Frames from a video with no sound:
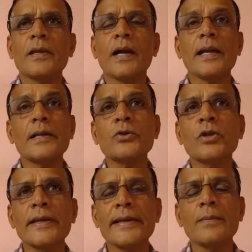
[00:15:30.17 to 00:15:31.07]
I had to
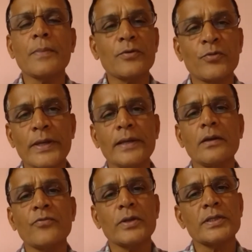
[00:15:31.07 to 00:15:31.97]
irrigate my field
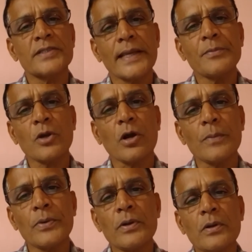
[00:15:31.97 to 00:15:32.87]
for the same crop